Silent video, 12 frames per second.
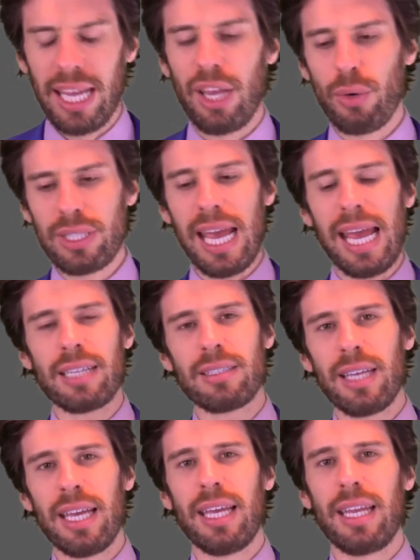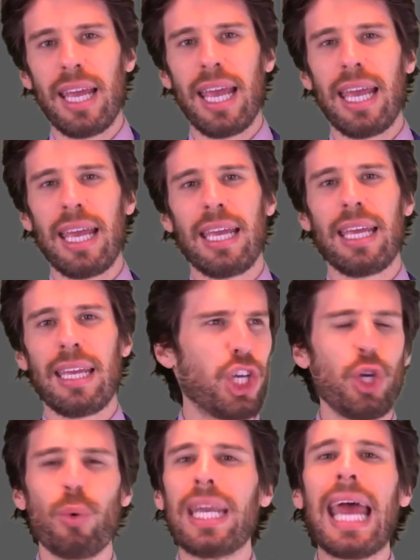He was asked in a
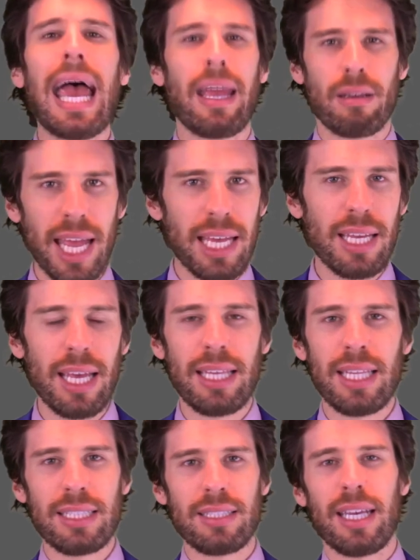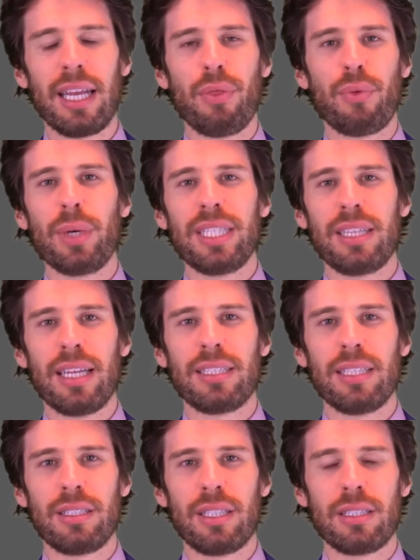Q and A, and, and they said, in three
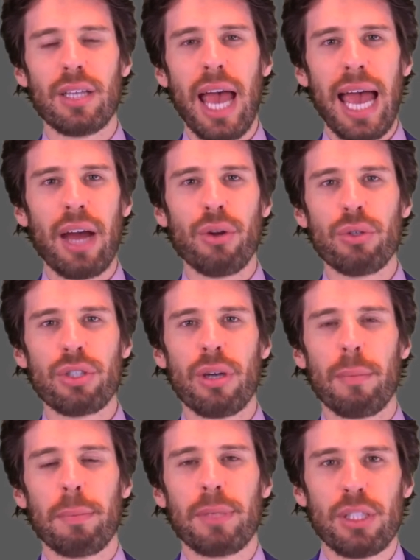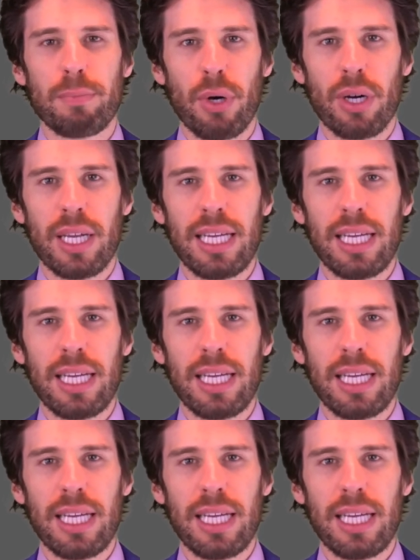sentences, how do you sum up this book?